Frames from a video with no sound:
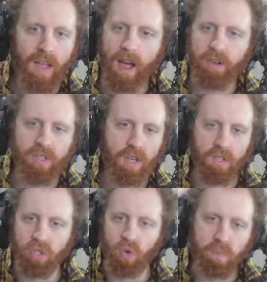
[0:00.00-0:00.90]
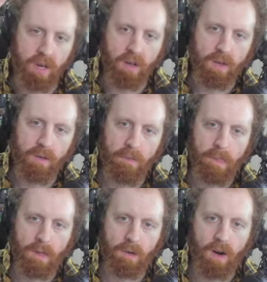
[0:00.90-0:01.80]
and they're just going to scoop you,
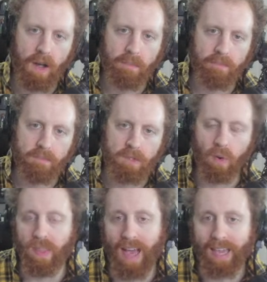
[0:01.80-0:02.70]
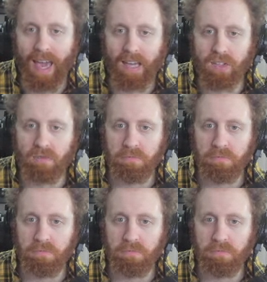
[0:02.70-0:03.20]
right? So in that case,